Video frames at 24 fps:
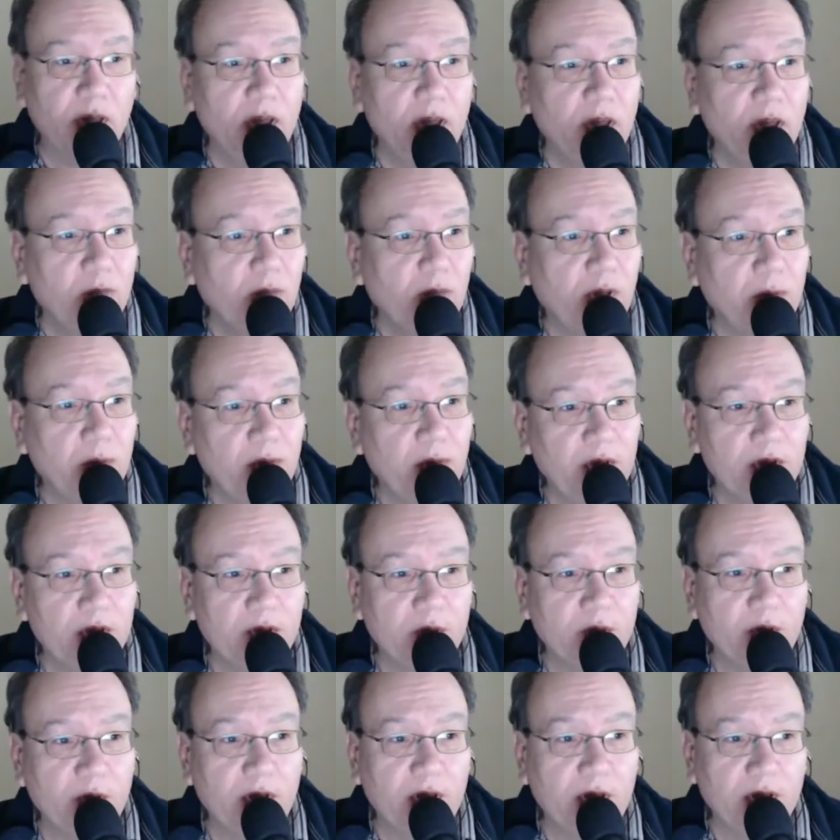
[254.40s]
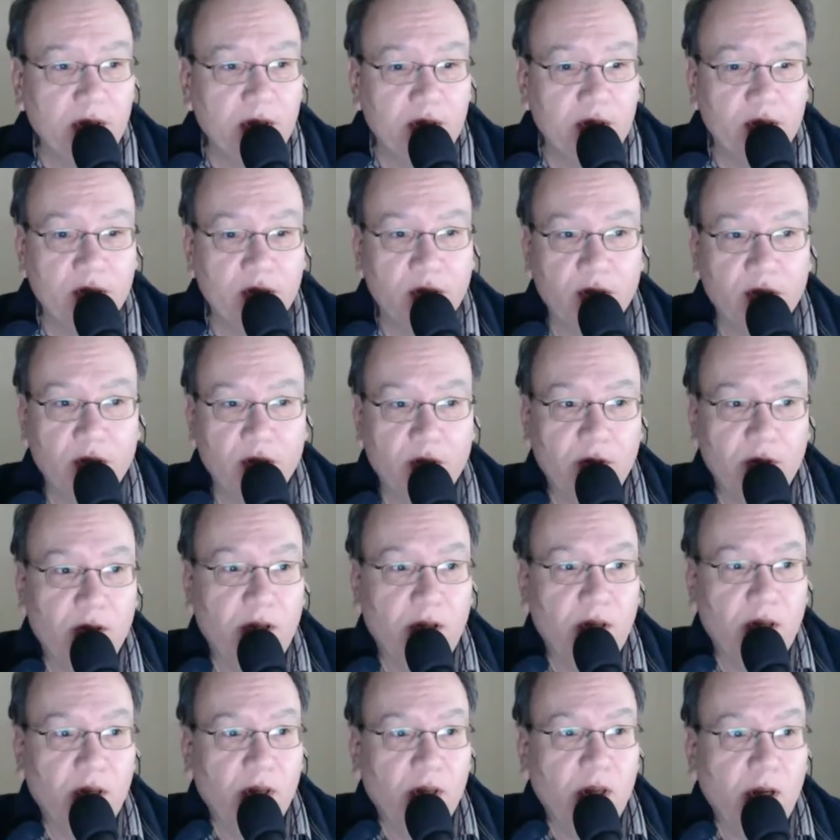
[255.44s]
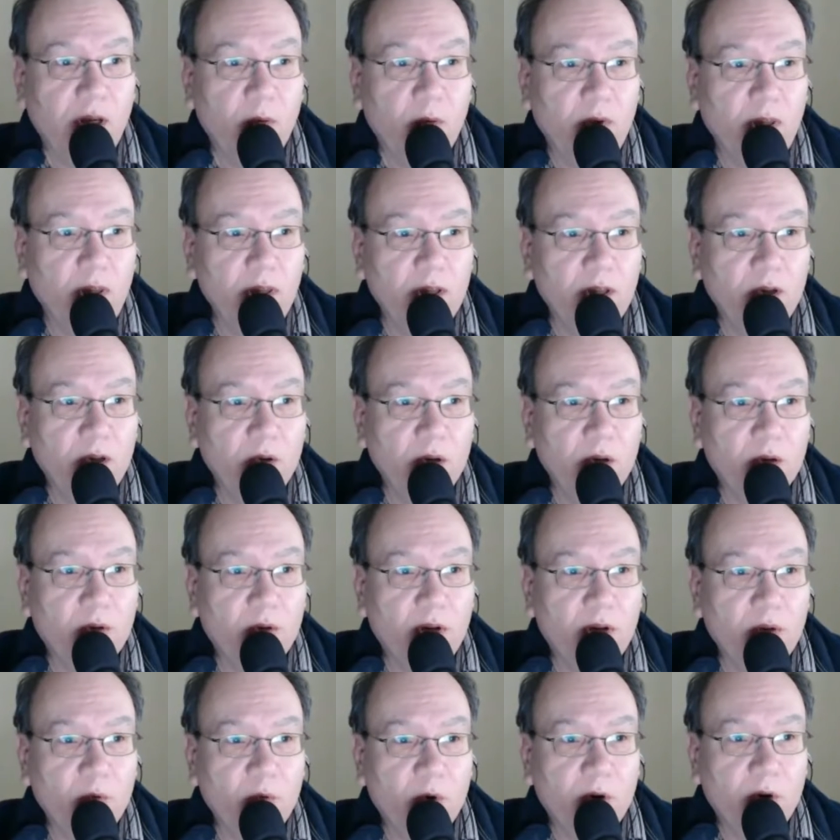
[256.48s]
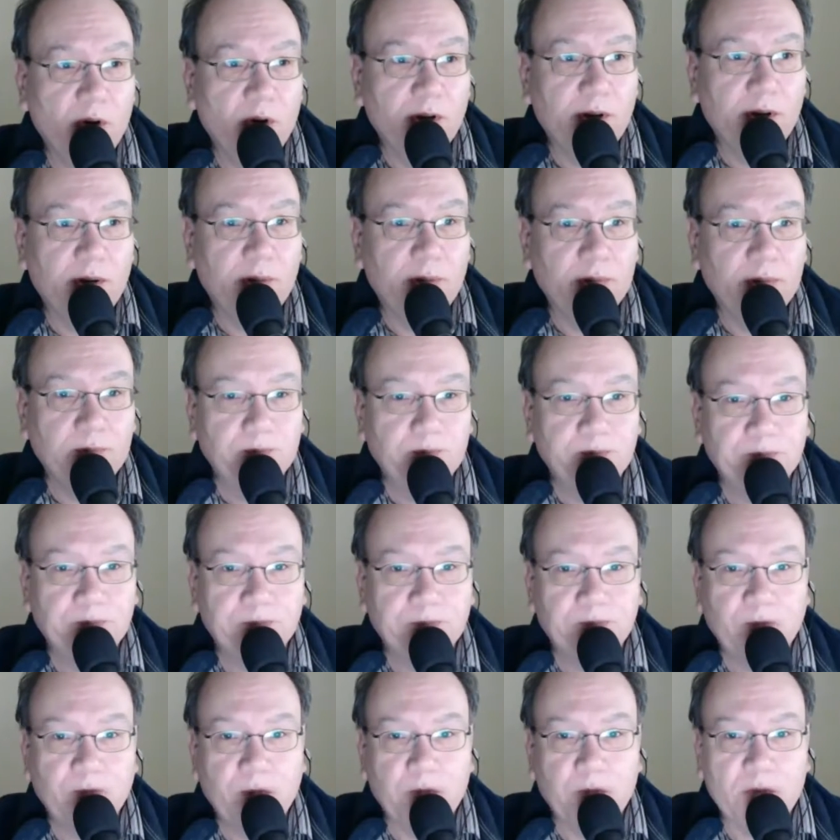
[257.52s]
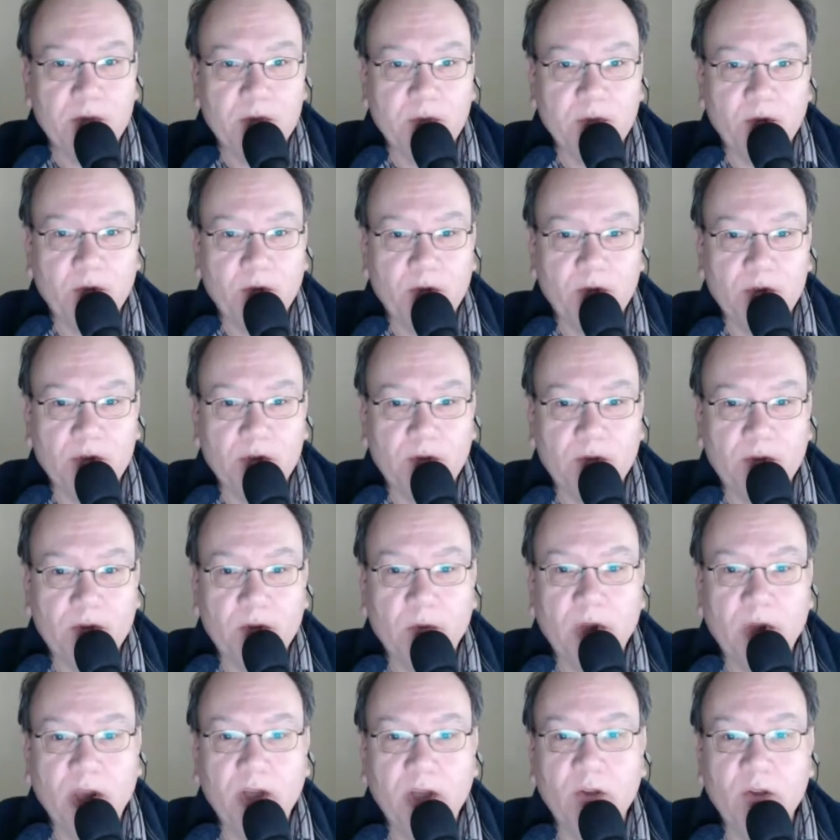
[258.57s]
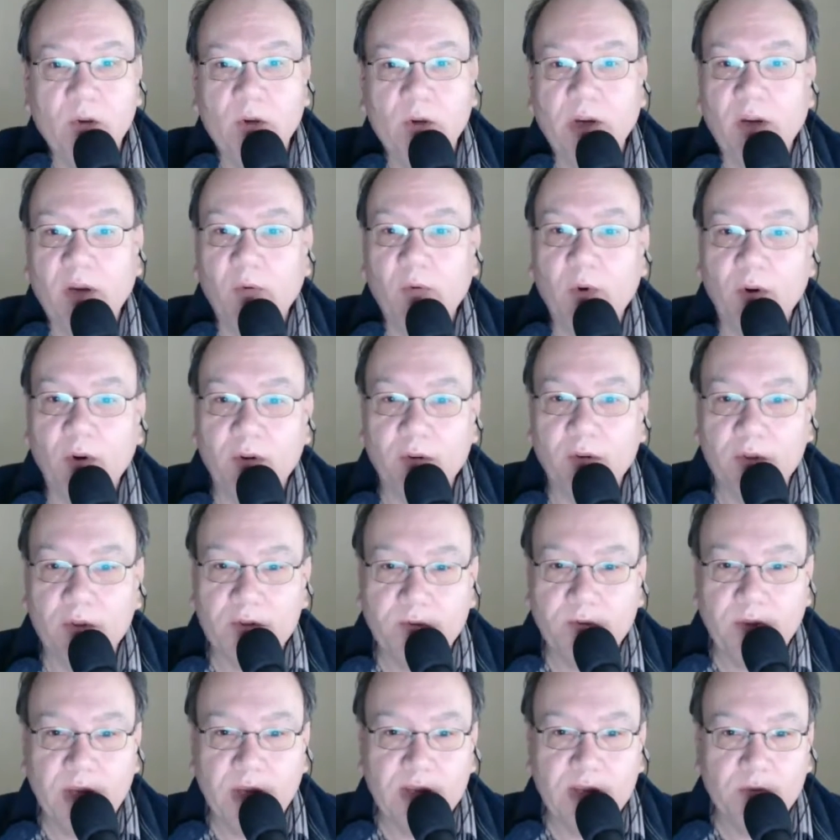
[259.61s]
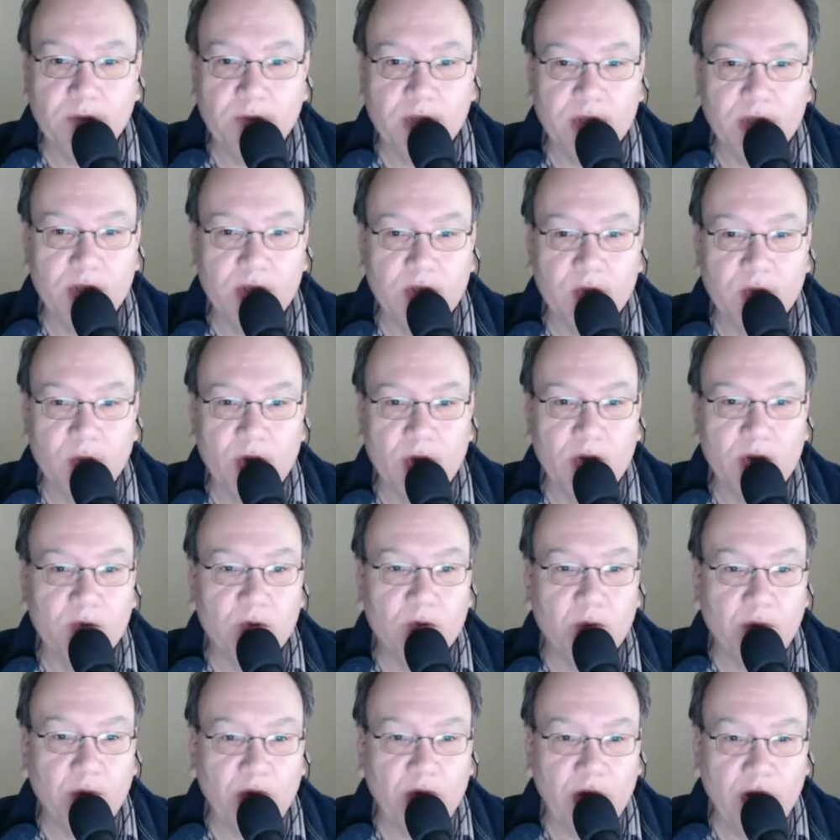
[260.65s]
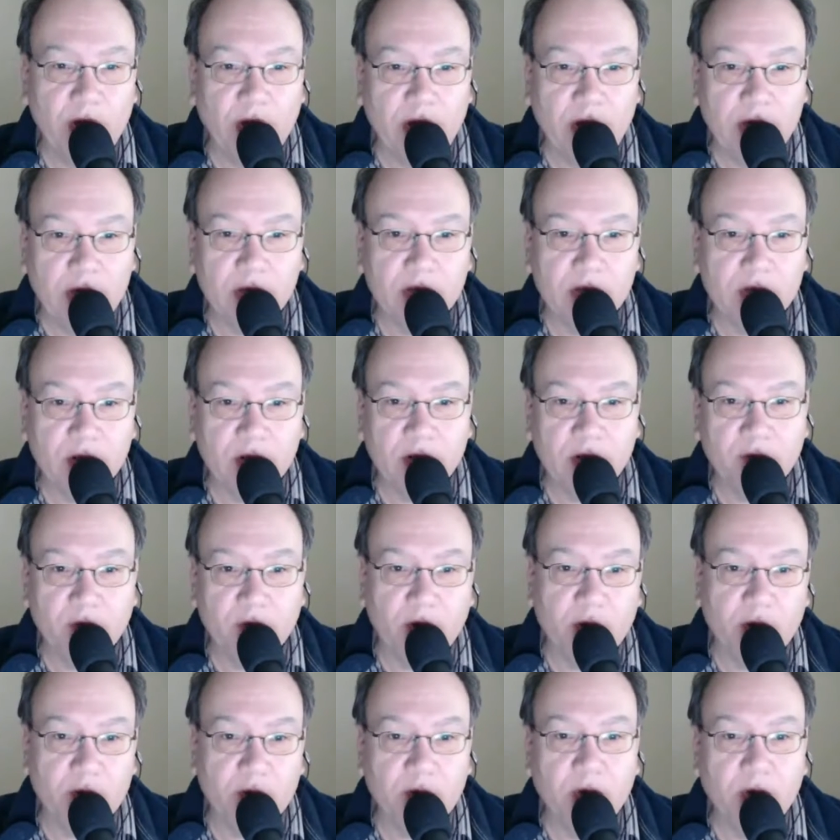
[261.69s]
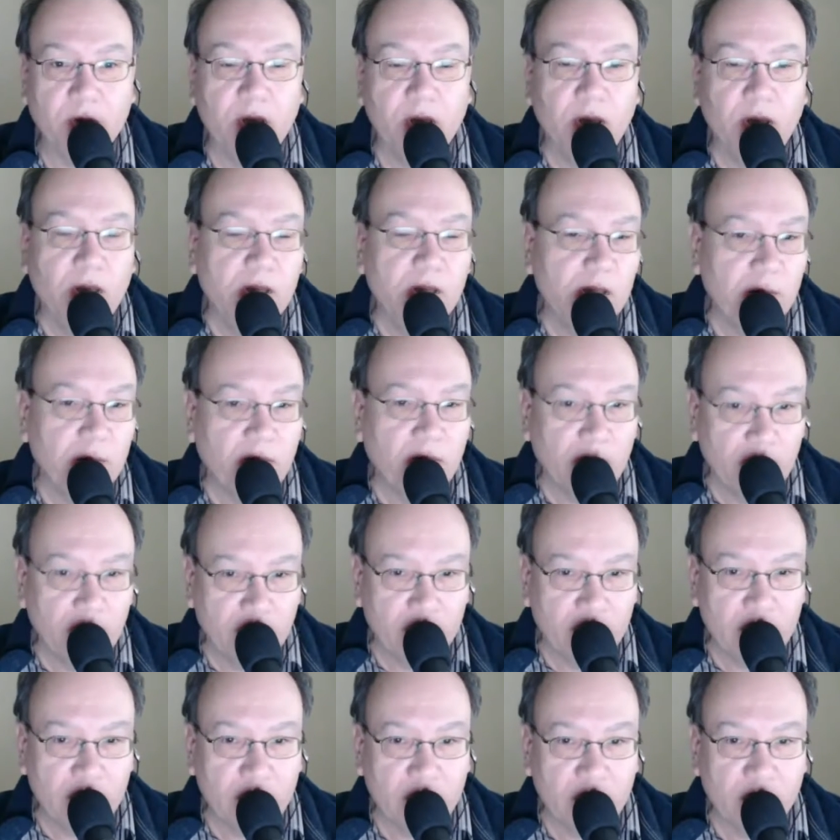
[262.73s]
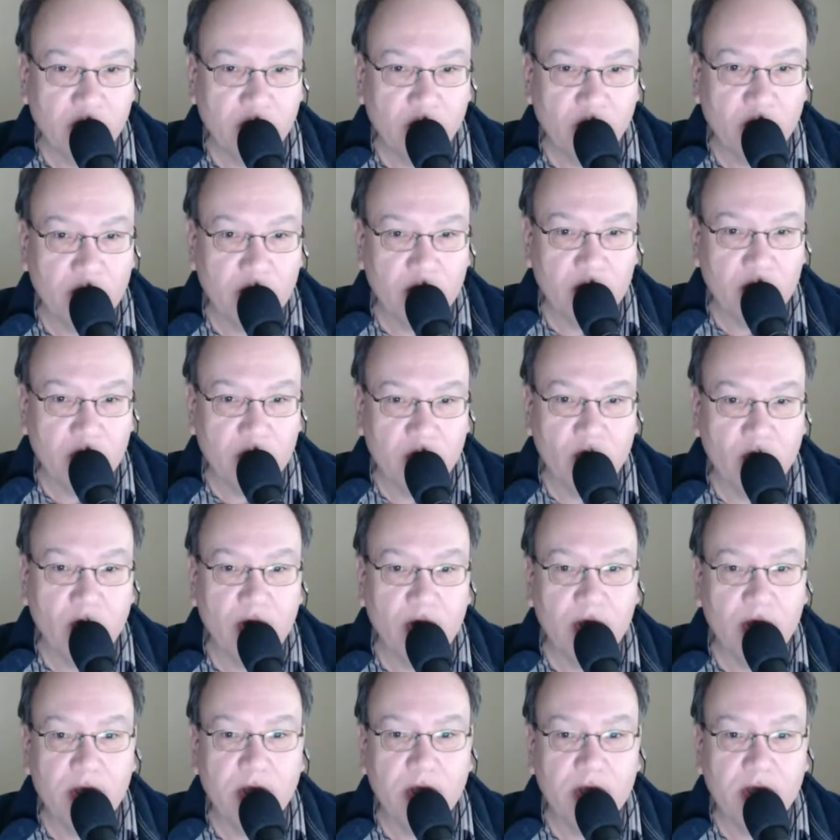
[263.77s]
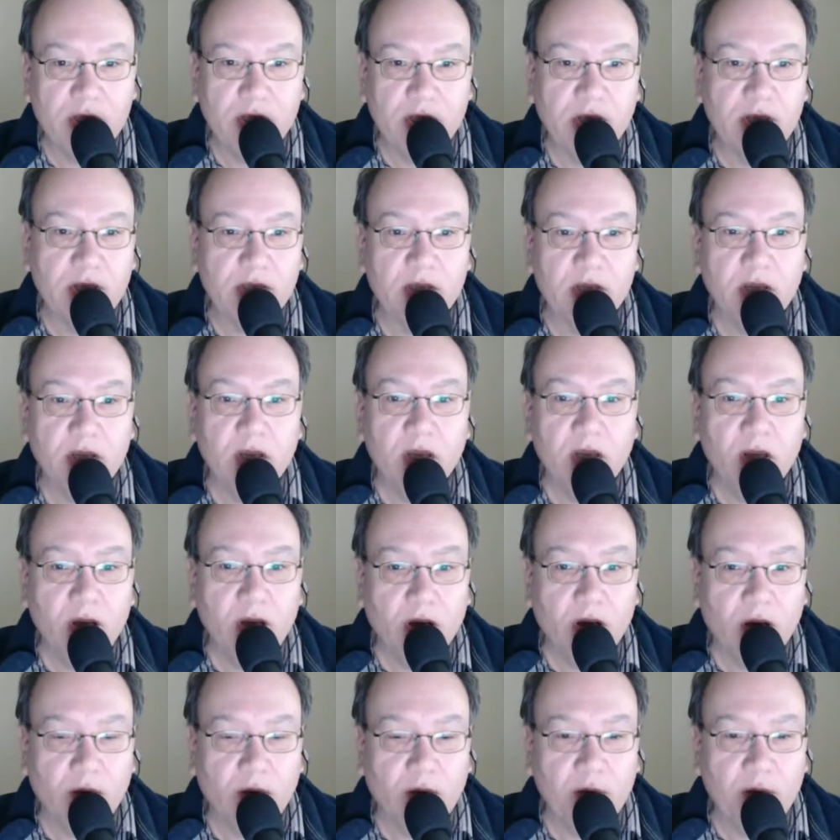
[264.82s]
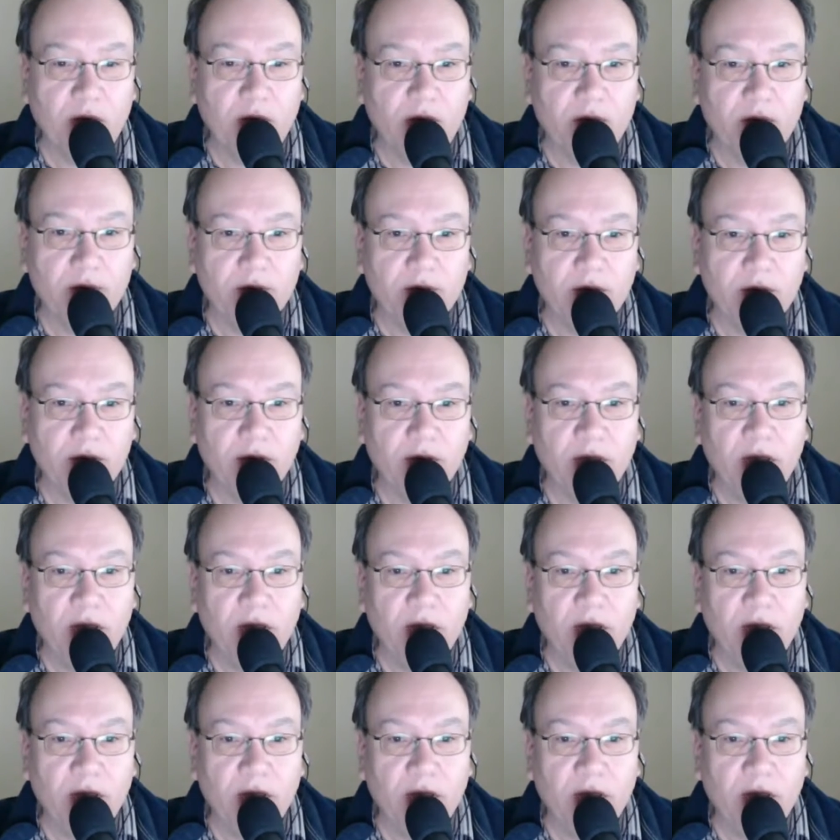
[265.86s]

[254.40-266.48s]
Let me just read this to you. A while ago, a great warrior, let me just move this over. A while ago, a great warrior was faced with a situation that made it necessary for him to make a decision which ensured his success on the battlefield.